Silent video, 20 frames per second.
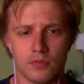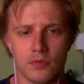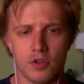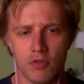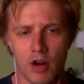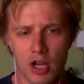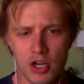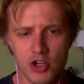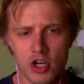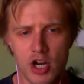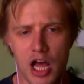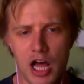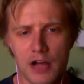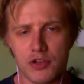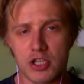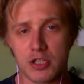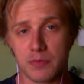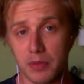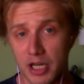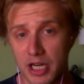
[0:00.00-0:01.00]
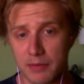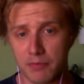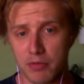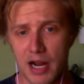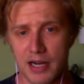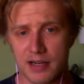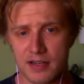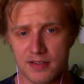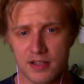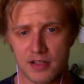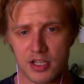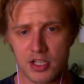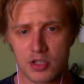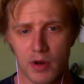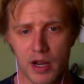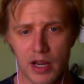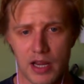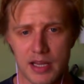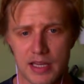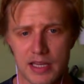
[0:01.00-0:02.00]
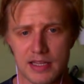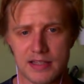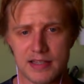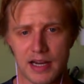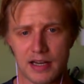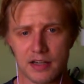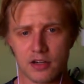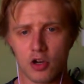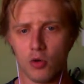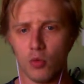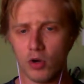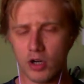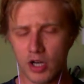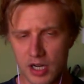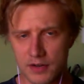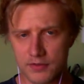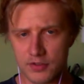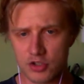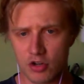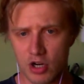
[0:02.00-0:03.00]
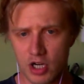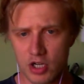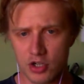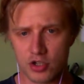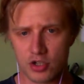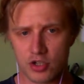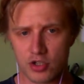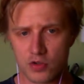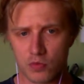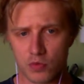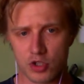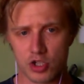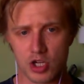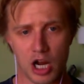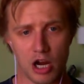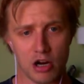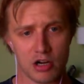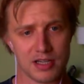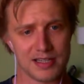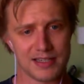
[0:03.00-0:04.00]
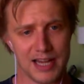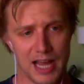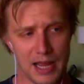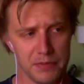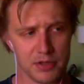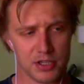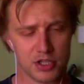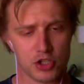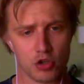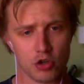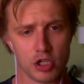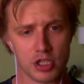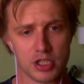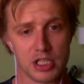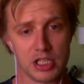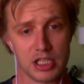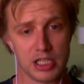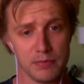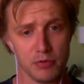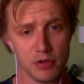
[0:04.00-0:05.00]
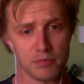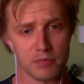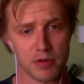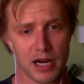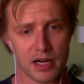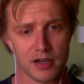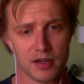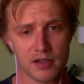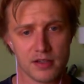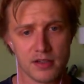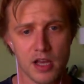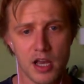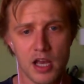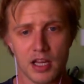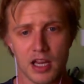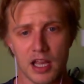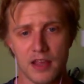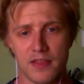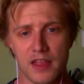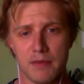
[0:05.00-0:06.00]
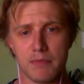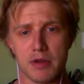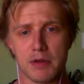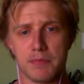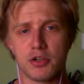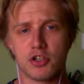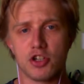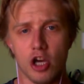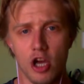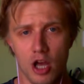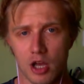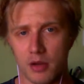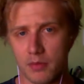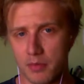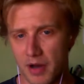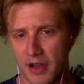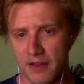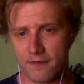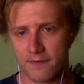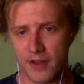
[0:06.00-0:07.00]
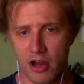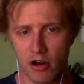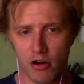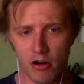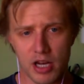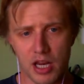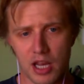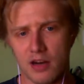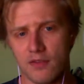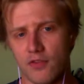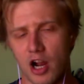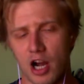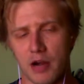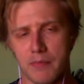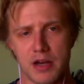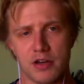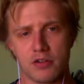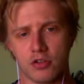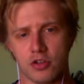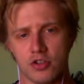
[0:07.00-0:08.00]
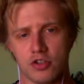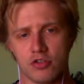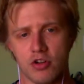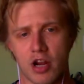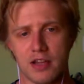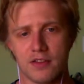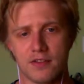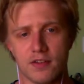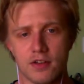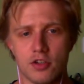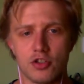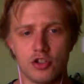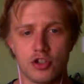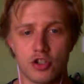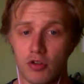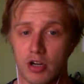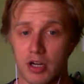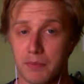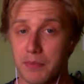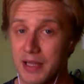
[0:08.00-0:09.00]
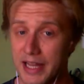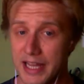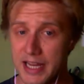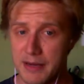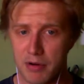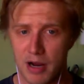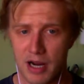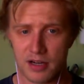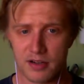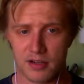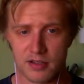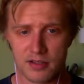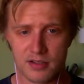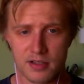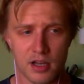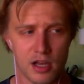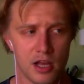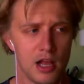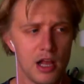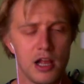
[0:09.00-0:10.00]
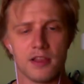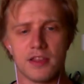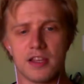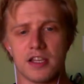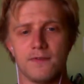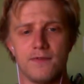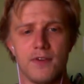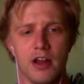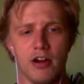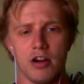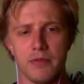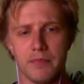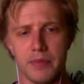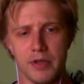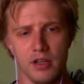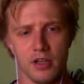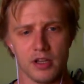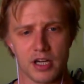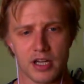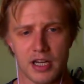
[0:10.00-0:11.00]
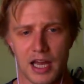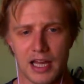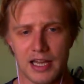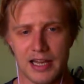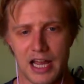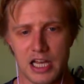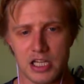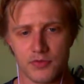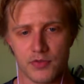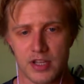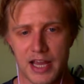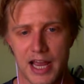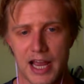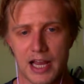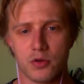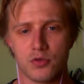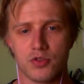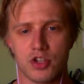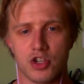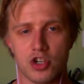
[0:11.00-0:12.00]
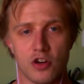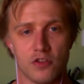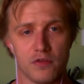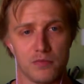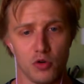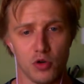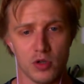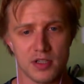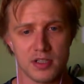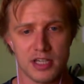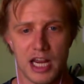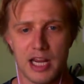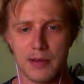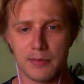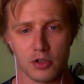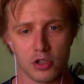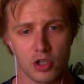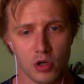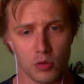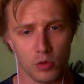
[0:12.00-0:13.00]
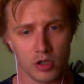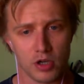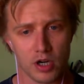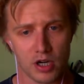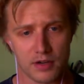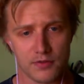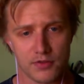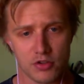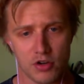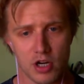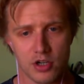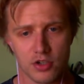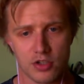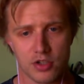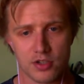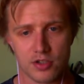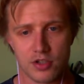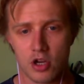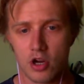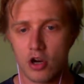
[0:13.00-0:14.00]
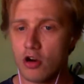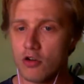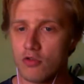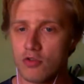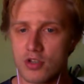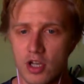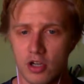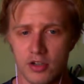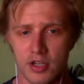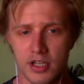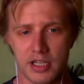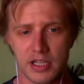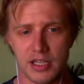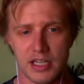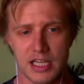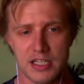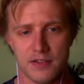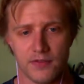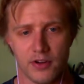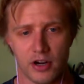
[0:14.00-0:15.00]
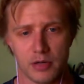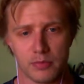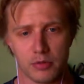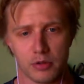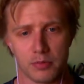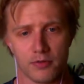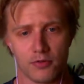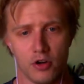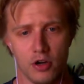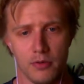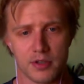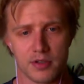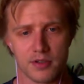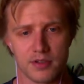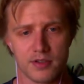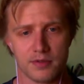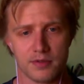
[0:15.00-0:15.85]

The rationale for splitting practice in this way is that coordinative structures which are established during deliberate practice can then be perturbed by varying environmental constraints during play practice. This variability allows for the acquisition of more stable coordinative structures, resulting in less variable performance.